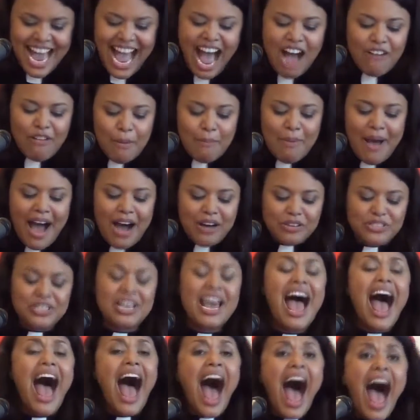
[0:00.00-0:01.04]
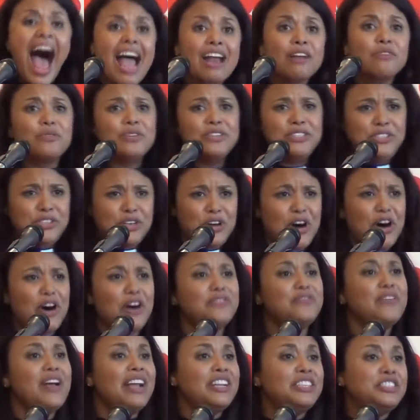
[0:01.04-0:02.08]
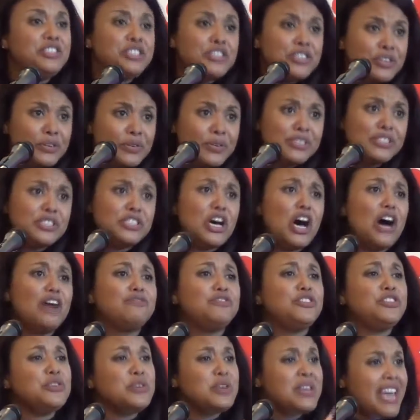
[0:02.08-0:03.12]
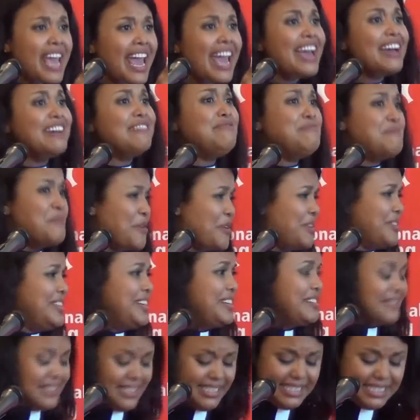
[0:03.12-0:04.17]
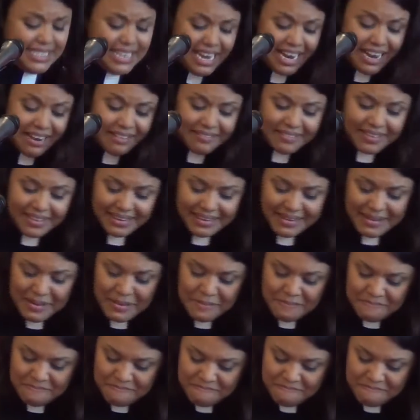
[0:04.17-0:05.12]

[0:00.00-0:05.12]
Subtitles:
How about I resolve and you resolve to give more than receive?